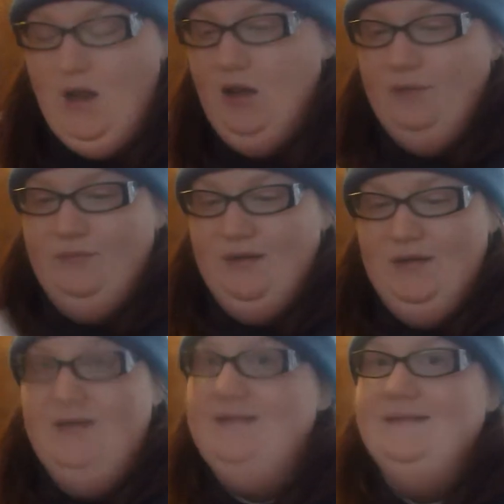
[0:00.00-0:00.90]
Oh,
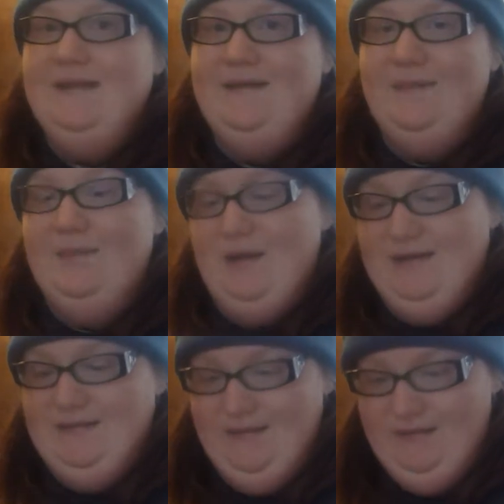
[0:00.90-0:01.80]
doesn't say that, but I
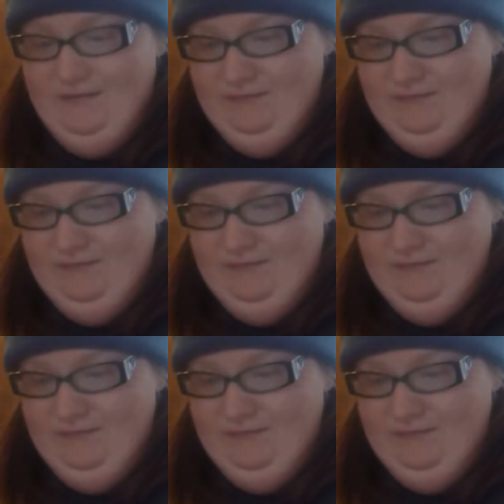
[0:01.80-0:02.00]
said